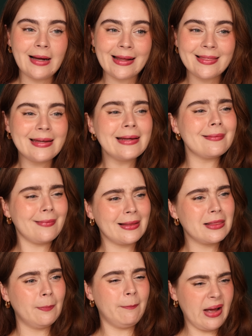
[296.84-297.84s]
I think,
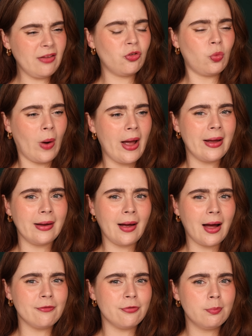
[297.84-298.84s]
like the best
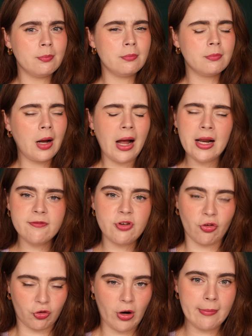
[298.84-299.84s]
way I've kind of
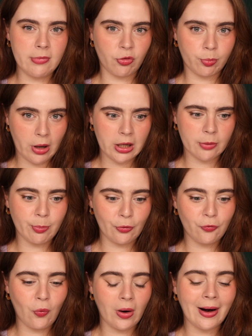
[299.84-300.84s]
described this product
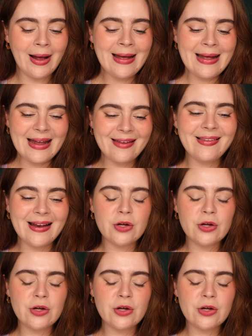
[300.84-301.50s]
before is that